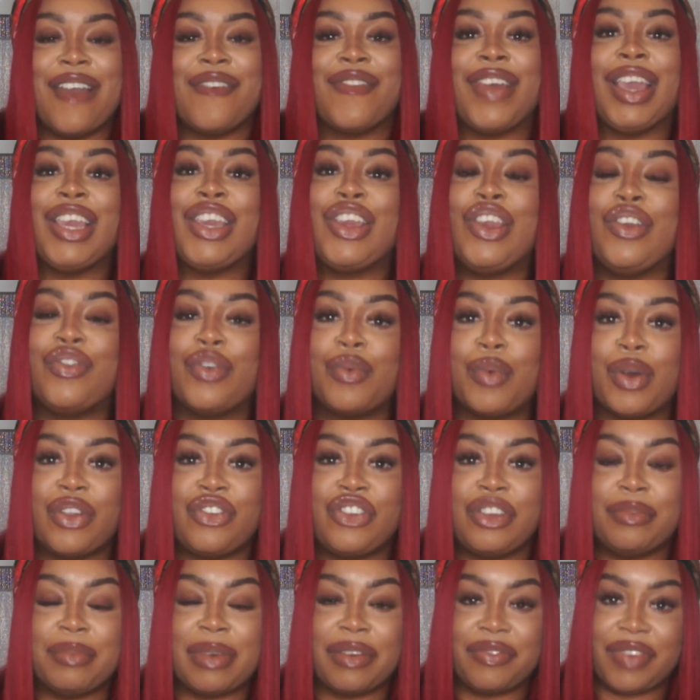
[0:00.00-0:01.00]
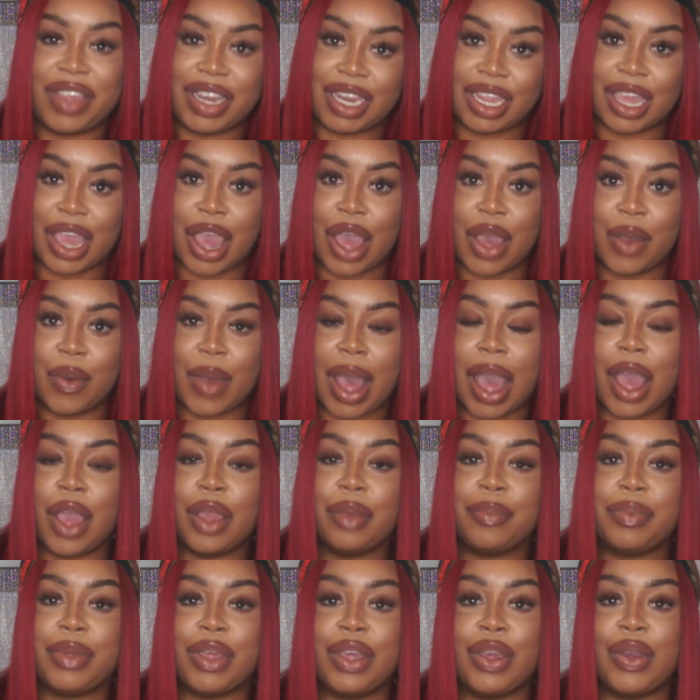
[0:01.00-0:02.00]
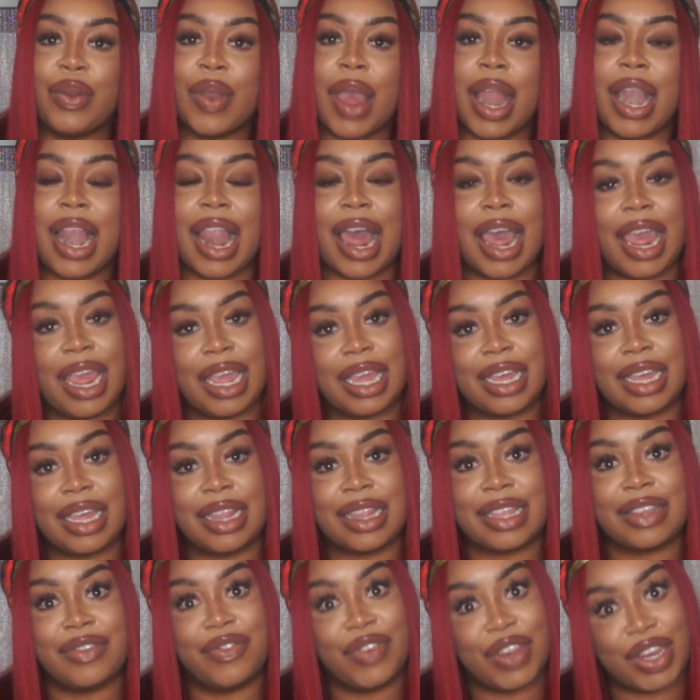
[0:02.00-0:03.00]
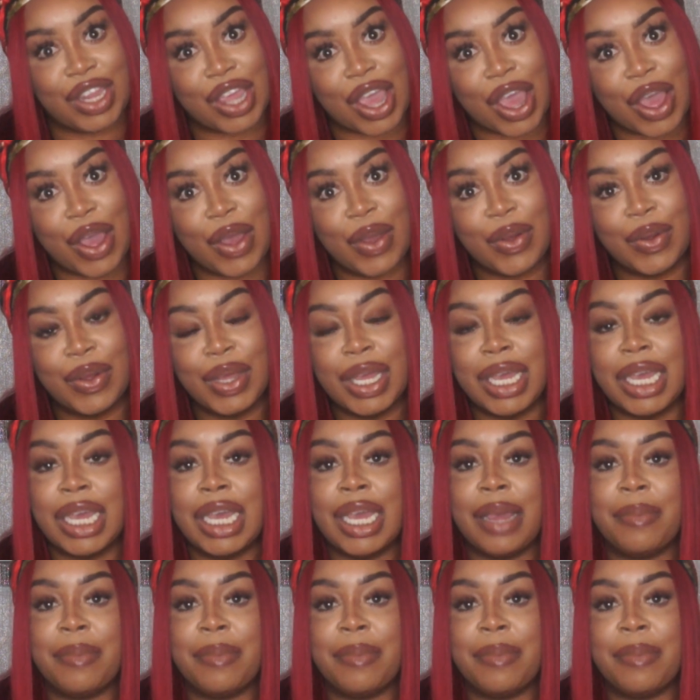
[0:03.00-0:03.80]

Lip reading: Thank you for watching my video. I hope you like this video.